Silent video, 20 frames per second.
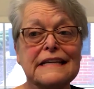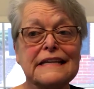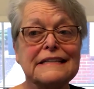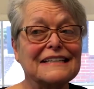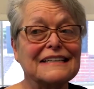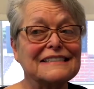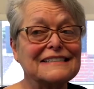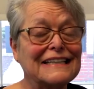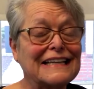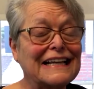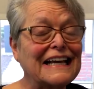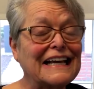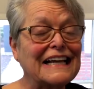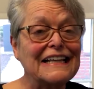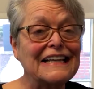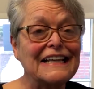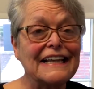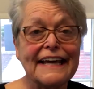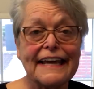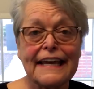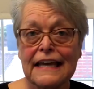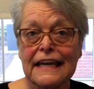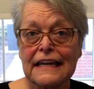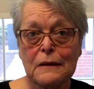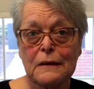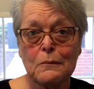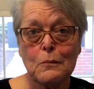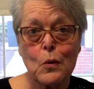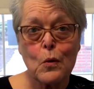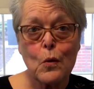it doesn't click
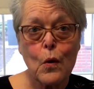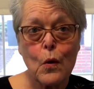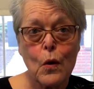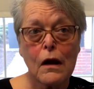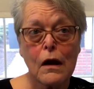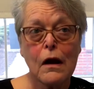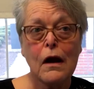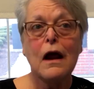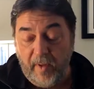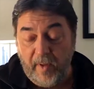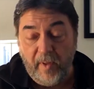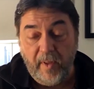anymore.